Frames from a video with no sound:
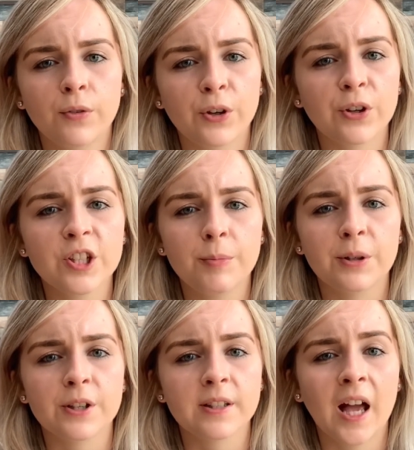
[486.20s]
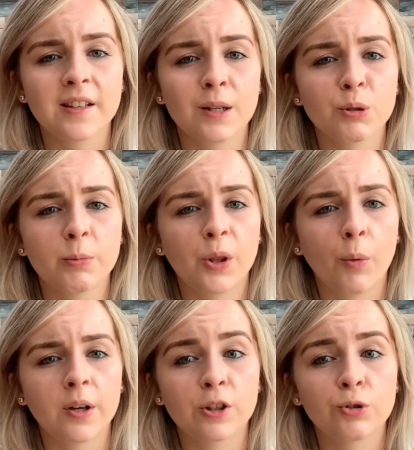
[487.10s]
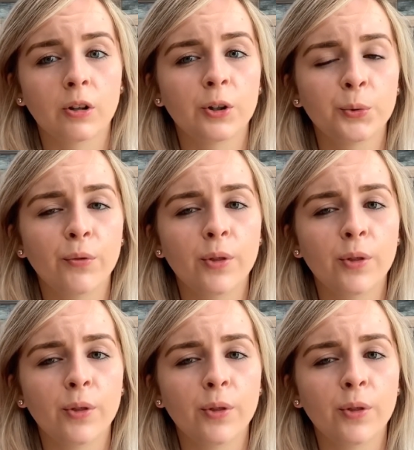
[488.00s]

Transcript: first because that seemed to be the one he struggled with the